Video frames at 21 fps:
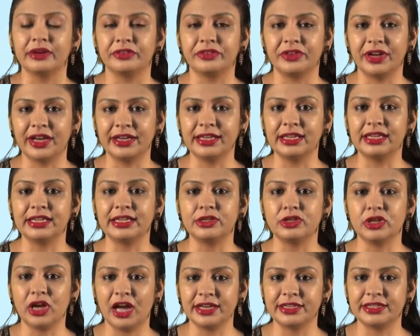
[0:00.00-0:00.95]
readily
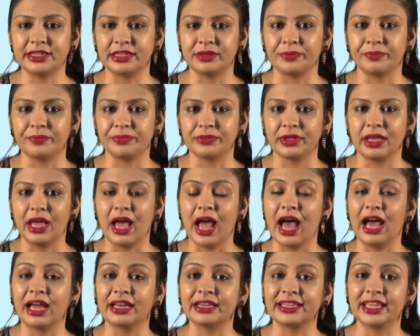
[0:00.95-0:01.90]
knotted
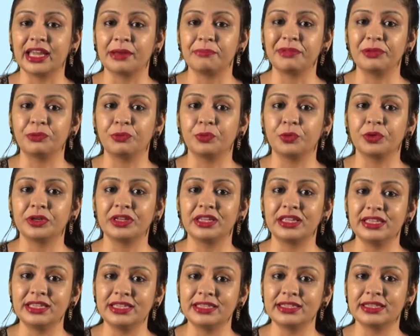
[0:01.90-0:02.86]
and can be worn
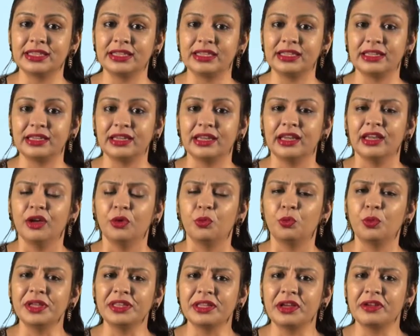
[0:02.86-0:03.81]
easily
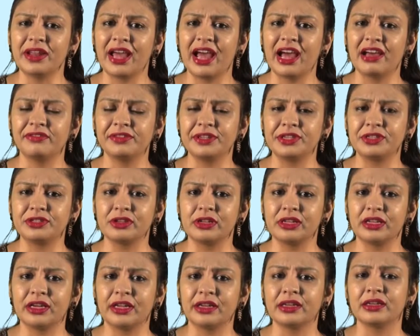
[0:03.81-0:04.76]
without having to
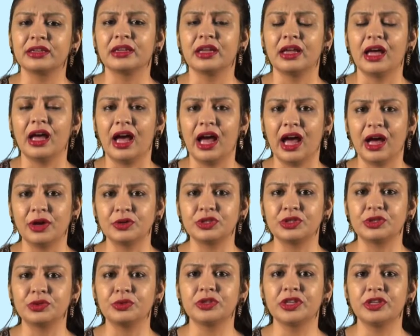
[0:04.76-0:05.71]
learn how
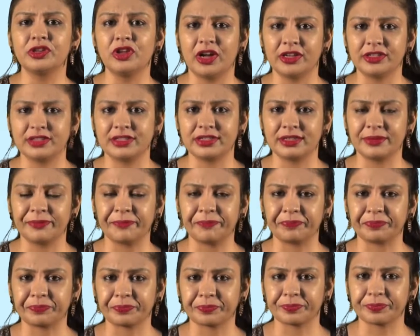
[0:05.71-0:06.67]
to do the knots.
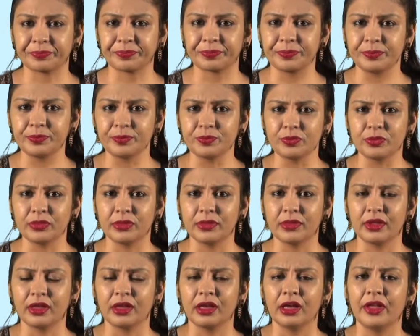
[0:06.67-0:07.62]

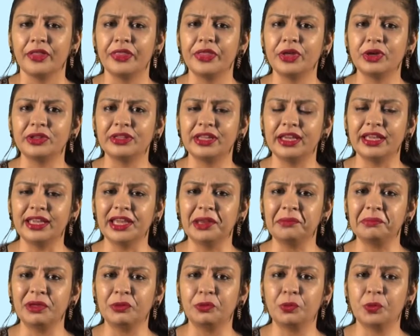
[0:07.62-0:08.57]
Though they
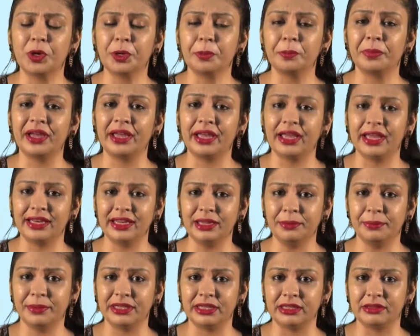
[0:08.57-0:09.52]
can be worn by
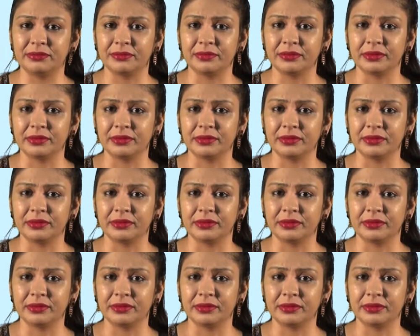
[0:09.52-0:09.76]
anybody